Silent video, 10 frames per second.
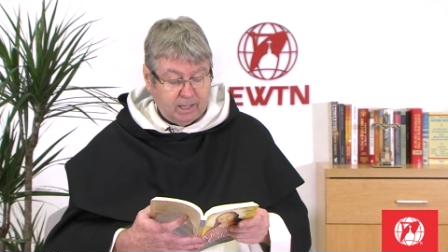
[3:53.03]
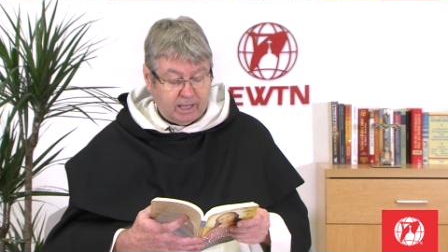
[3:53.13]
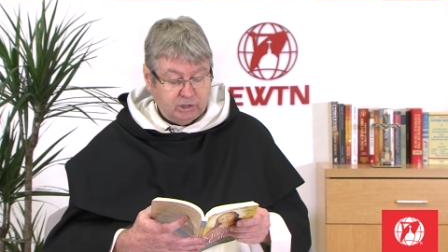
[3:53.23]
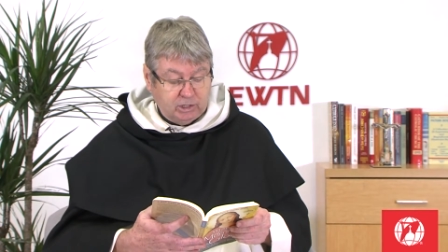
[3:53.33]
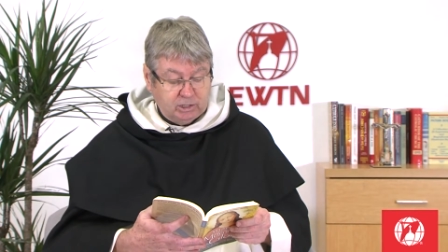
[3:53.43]

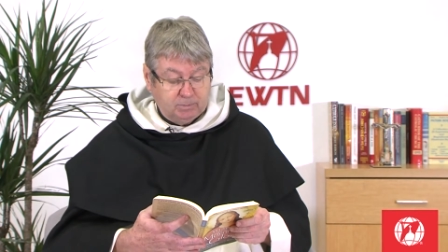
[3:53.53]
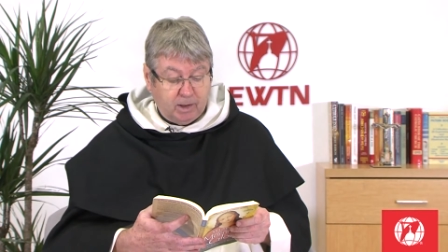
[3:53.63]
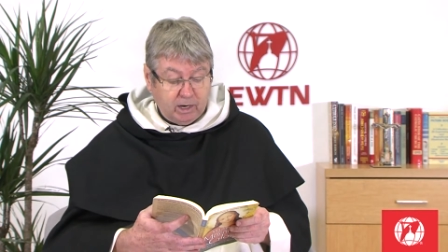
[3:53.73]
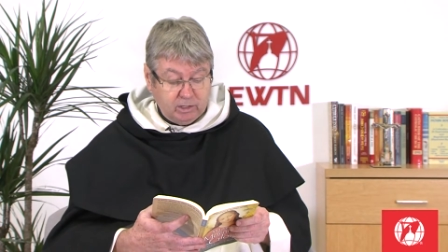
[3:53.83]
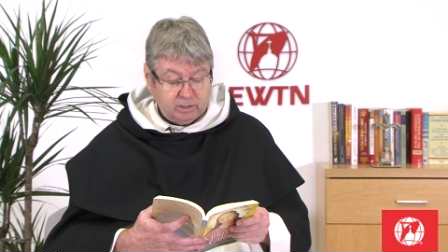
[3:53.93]
and she
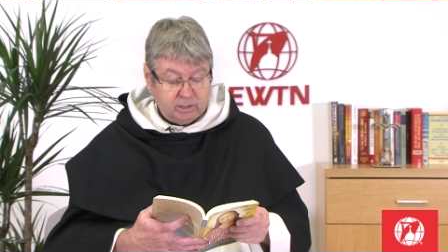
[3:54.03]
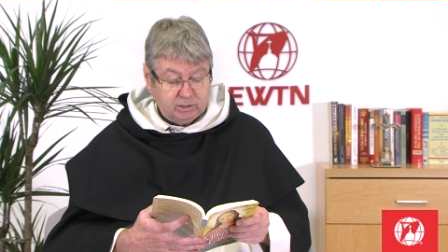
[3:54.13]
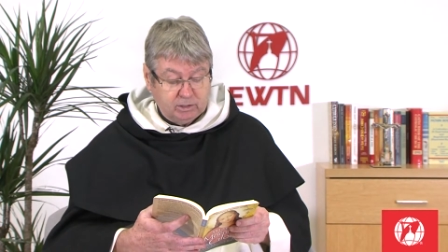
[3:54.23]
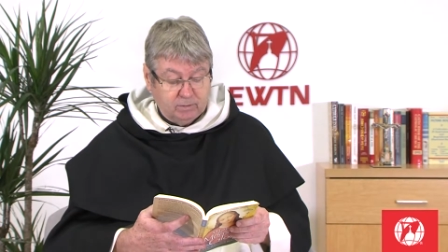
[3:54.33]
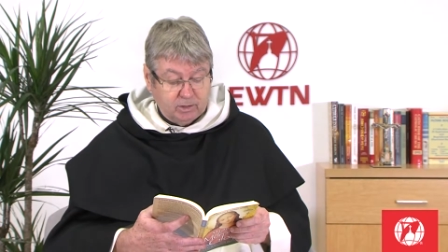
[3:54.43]
inspires
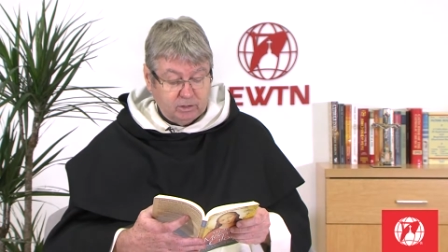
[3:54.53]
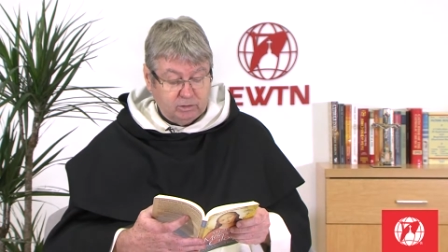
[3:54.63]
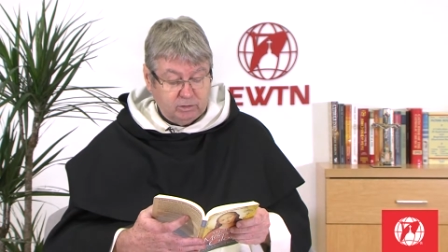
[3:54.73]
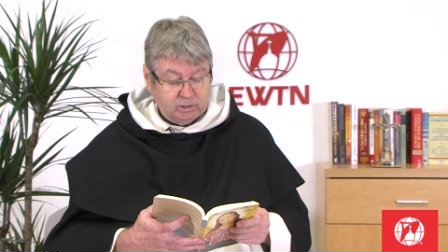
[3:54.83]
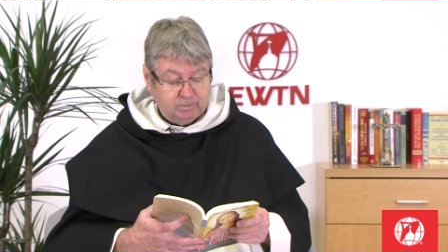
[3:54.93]
us
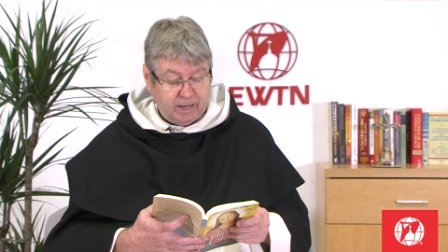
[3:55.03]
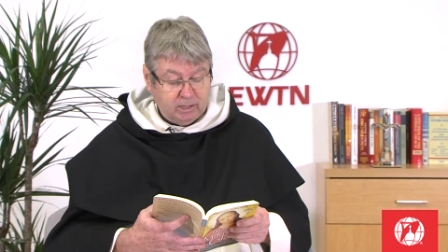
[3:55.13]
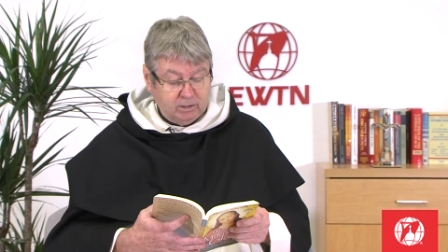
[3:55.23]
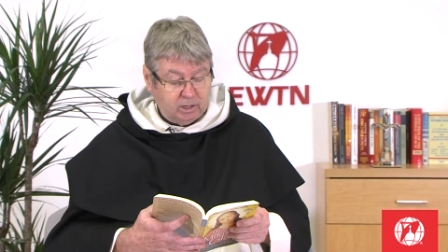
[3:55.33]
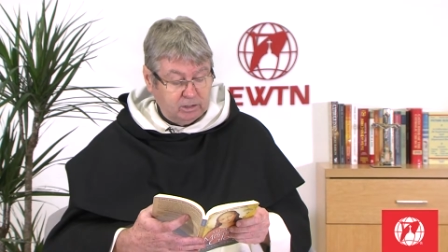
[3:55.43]
to
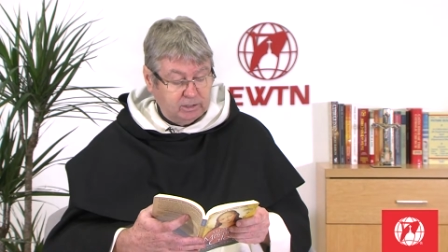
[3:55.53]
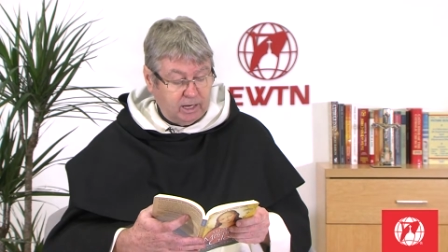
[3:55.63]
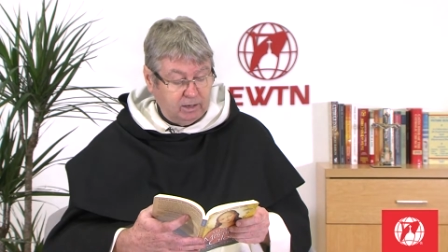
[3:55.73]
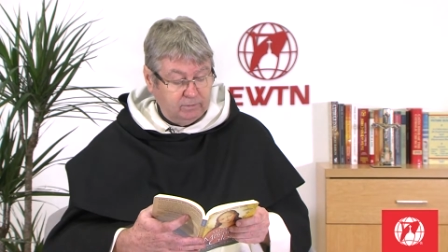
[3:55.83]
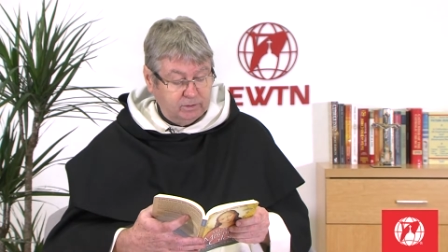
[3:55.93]
spend
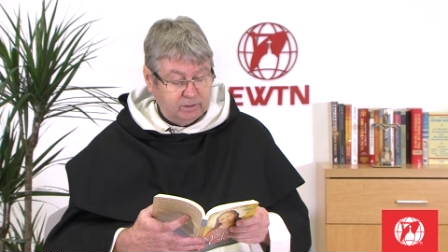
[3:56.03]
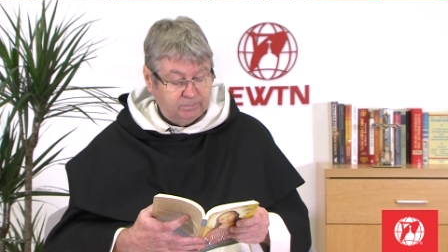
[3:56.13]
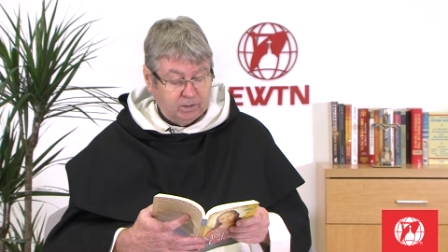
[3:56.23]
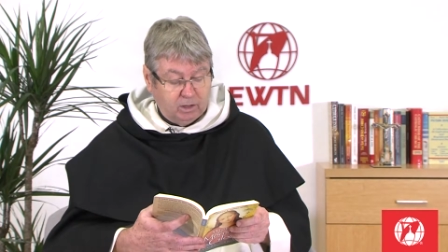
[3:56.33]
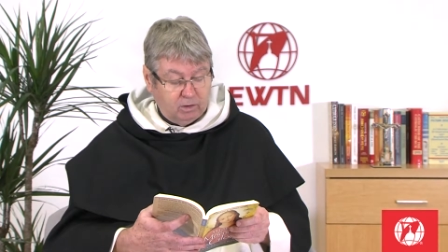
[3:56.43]
ourselves
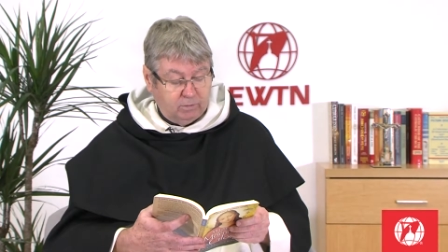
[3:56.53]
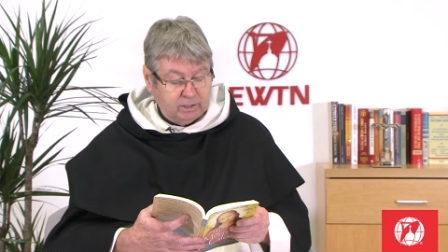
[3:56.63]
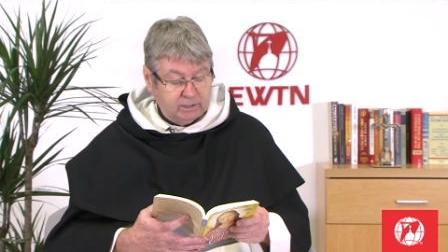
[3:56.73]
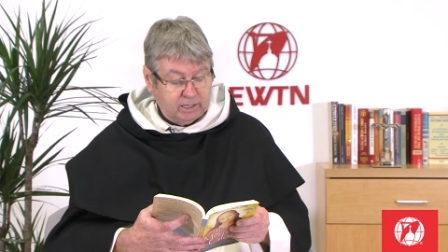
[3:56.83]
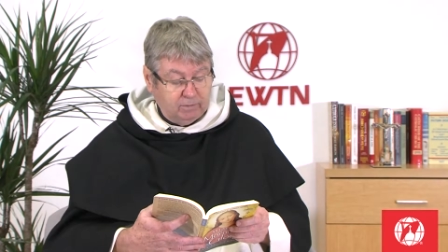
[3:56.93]
for
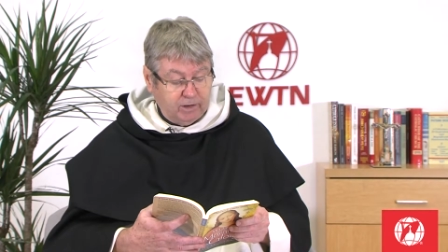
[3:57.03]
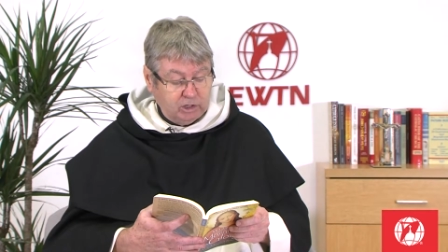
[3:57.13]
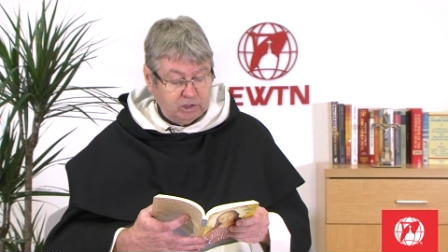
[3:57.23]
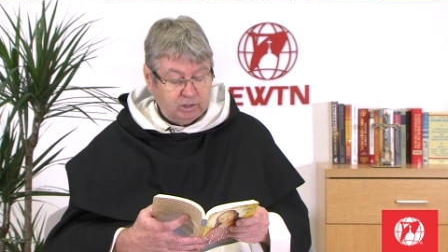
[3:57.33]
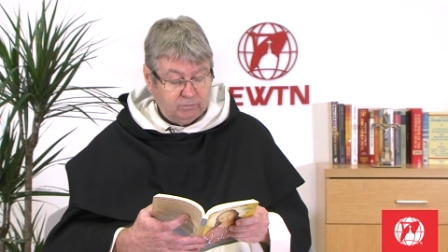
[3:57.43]
the
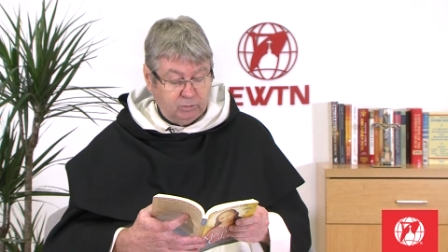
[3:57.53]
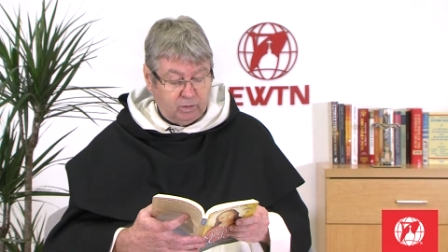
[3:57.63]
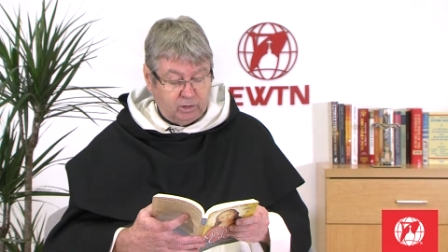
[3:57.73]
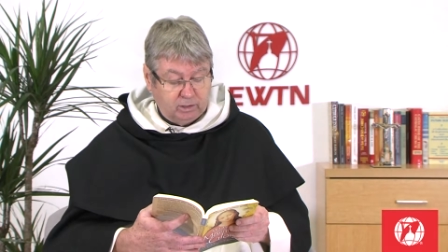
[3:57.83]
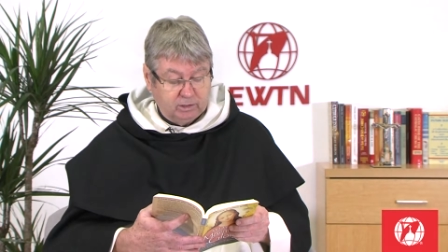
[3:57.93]
salvation of the
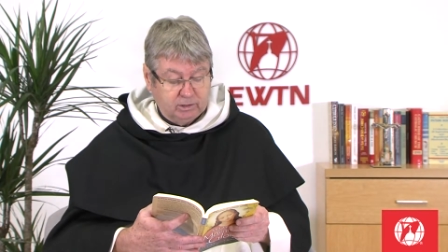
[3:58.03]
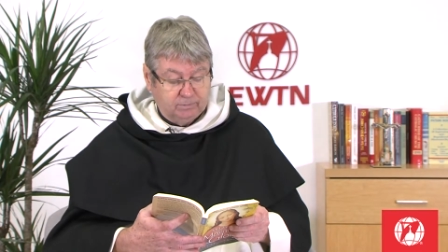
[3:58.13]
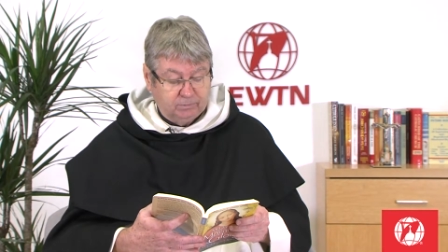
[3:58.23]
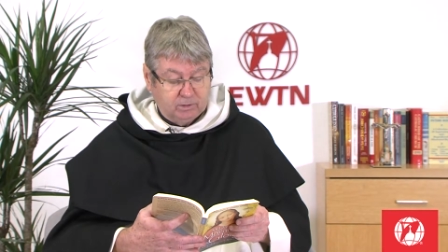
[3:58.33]
world,